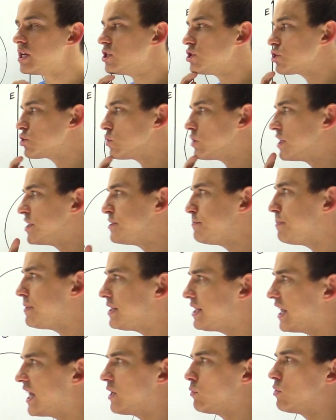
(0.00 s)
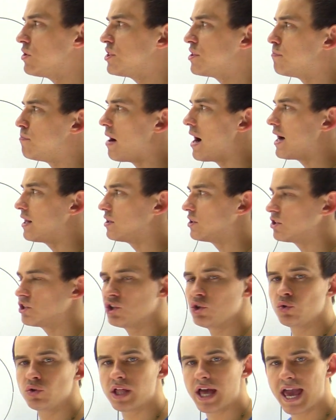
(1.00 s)
So let's begin with
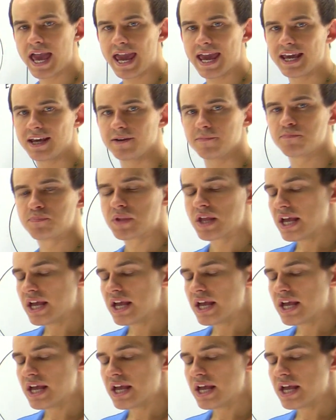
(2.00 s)
molecule A.